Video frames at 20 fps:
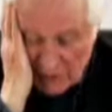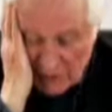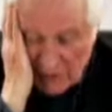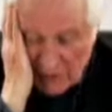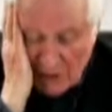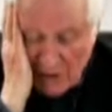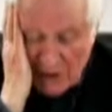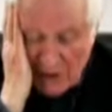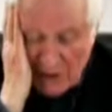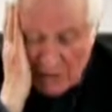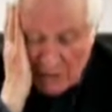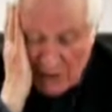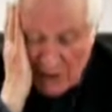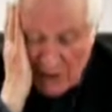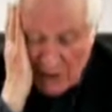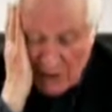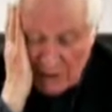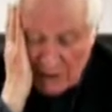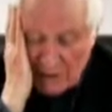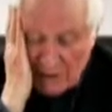But when I got
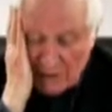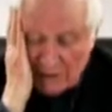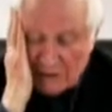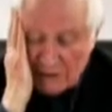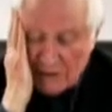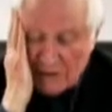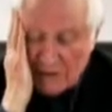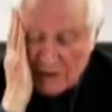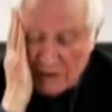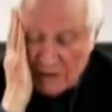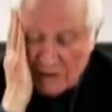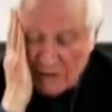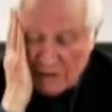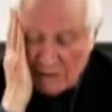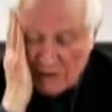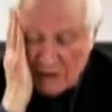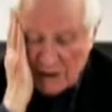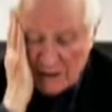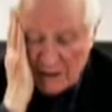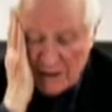back, Lloyd called
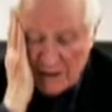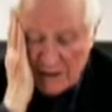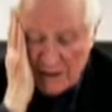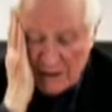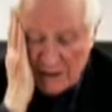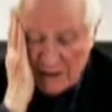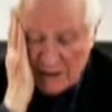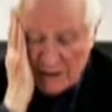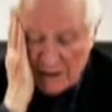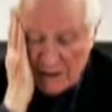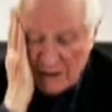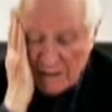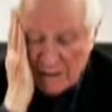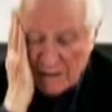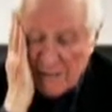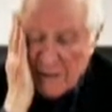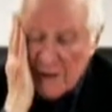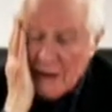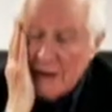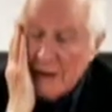me again, and
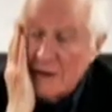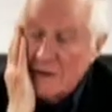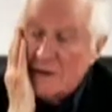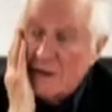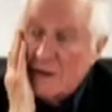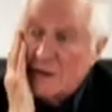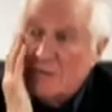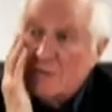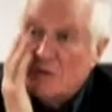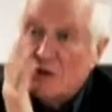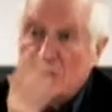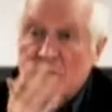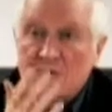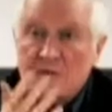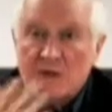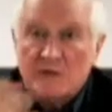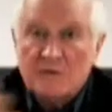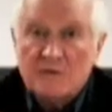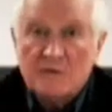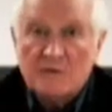he said the
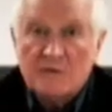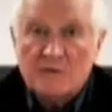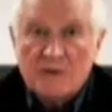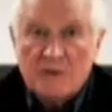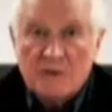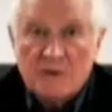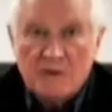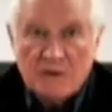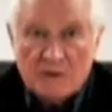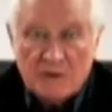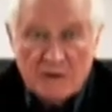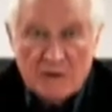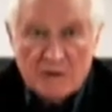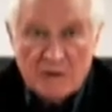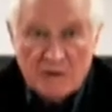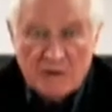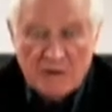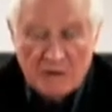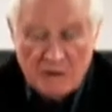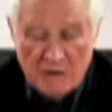producer of the Special Branch
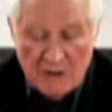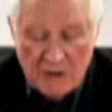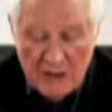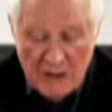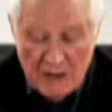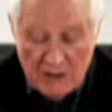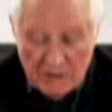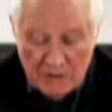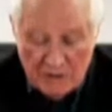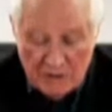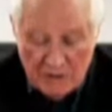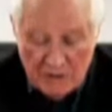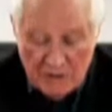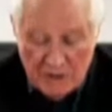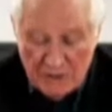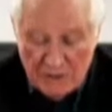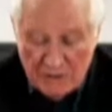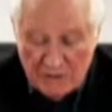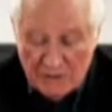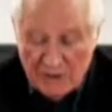couldn't do it anymore,
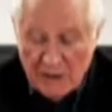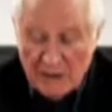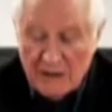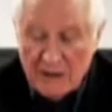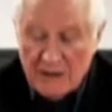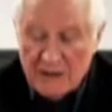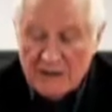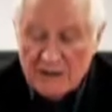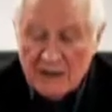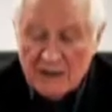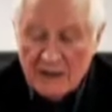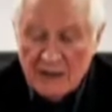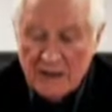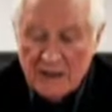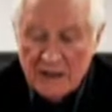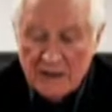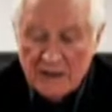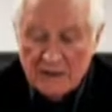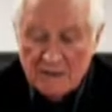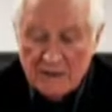and would I like to
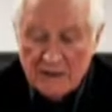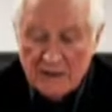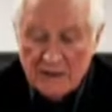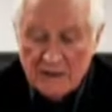take over?